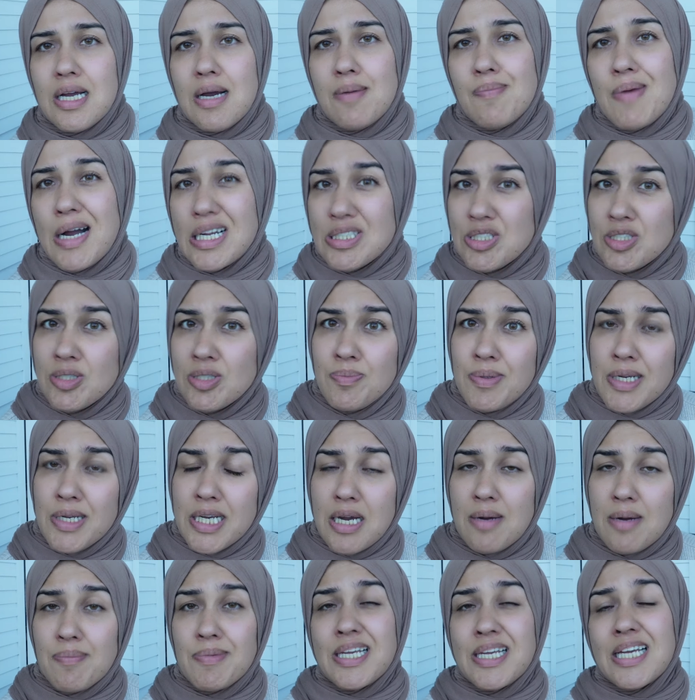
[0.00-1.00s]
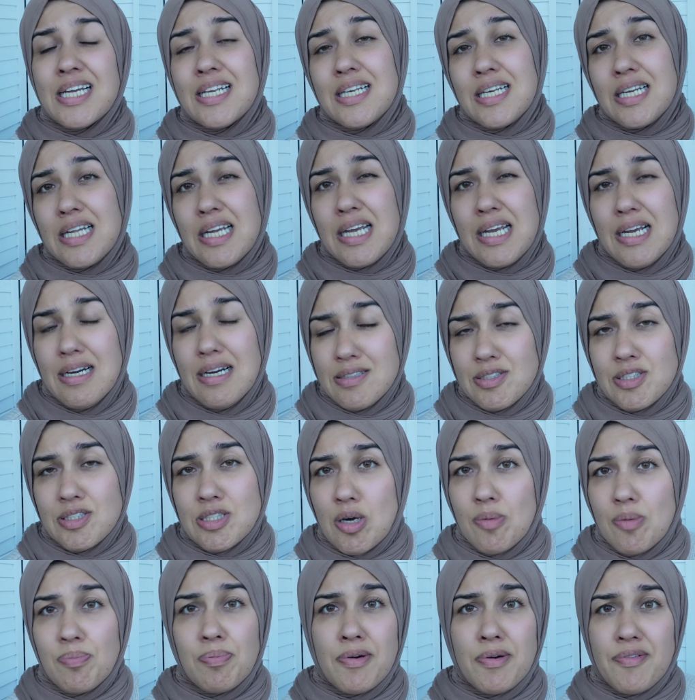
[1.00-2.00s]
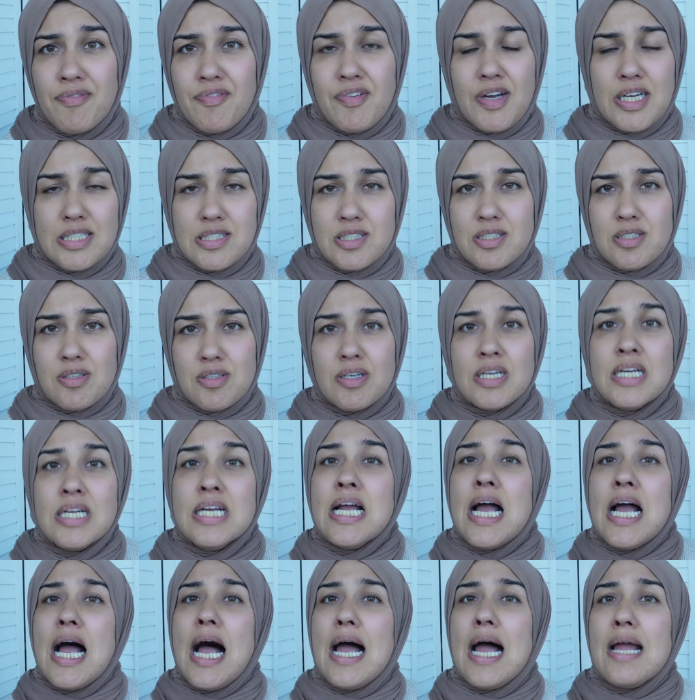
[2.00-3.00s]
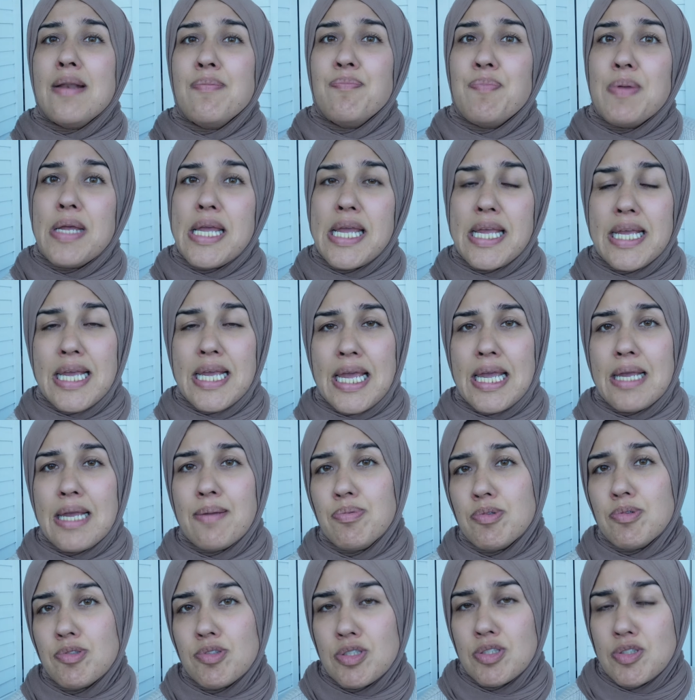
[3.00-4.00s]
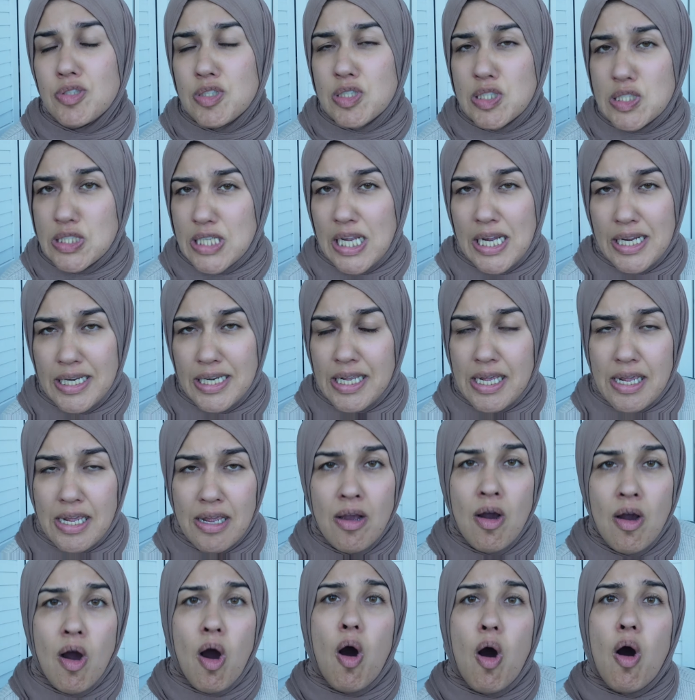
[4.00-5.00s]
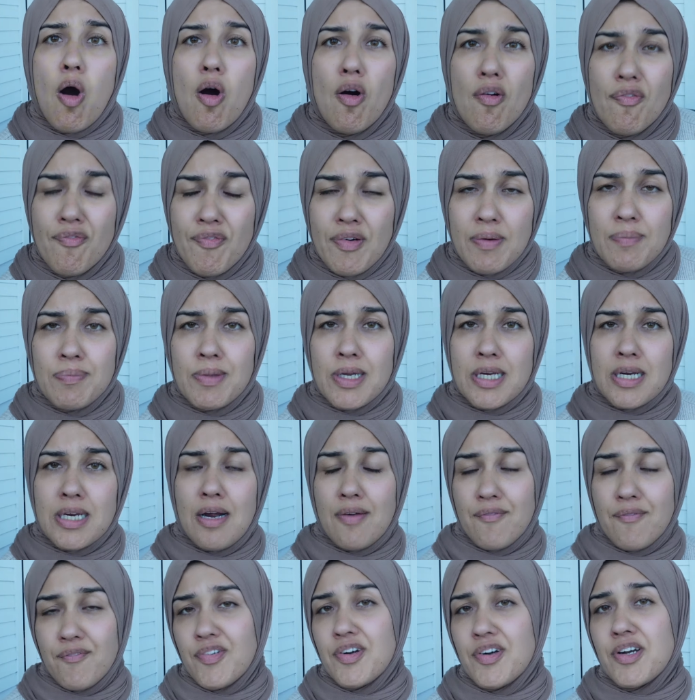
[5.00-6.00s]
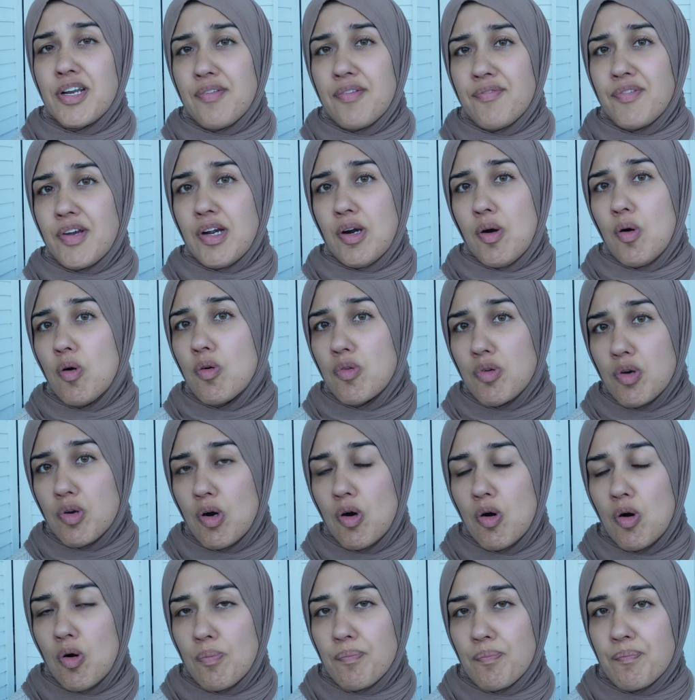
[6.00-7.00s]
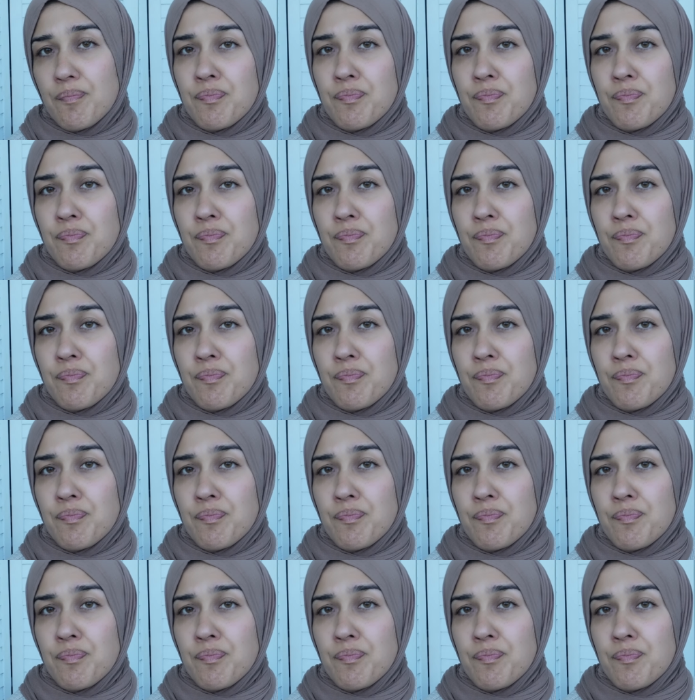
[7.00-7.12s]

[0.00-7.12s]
Imagine becoming an E S L professor and being able to study all from the comfort of your own home.